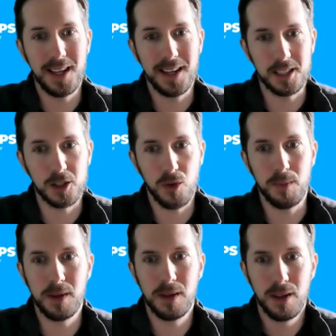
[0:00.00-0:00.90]

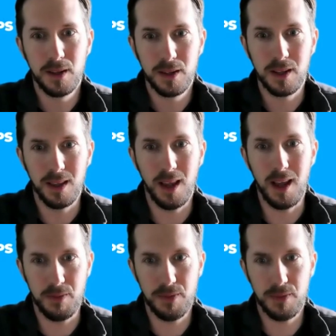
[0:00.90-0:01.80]
script to
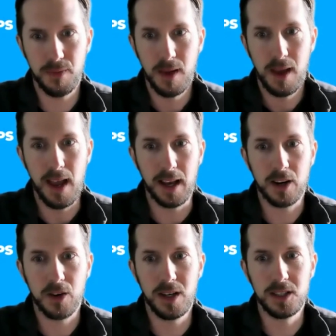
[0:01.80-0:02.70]
life and
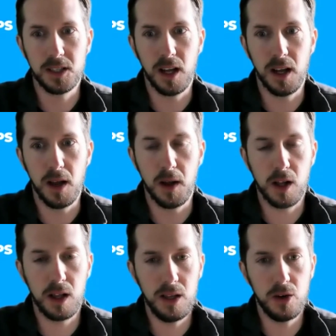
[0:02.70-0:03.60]
creates a
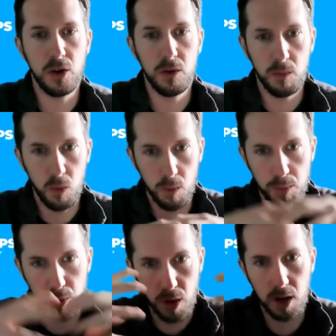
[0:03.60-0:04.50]
clear, more
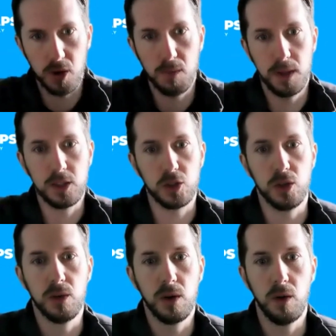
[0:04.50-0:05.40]
broader
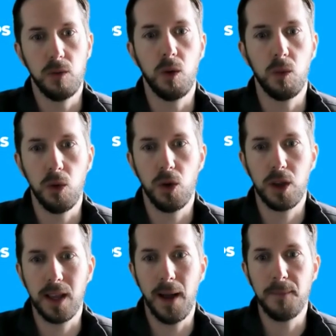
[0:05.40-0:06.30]
picture of what we're
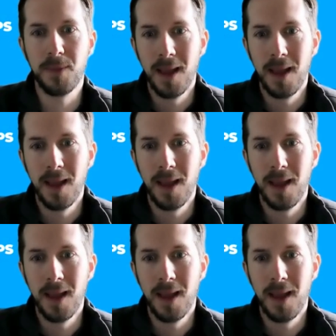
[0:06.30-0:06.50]
looking at.